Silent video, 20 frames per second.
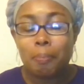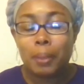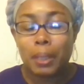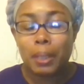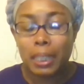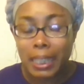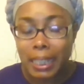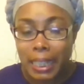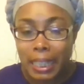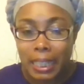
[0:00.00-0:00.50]

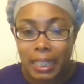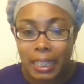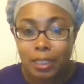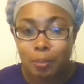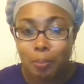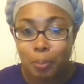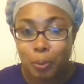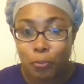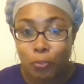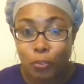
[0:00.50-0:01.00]

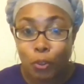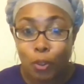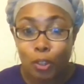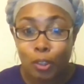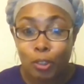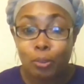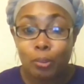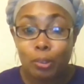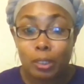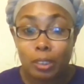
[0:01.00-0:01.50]
please, before
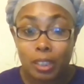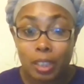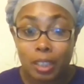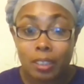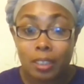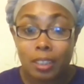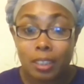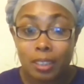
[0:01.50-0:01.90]
you send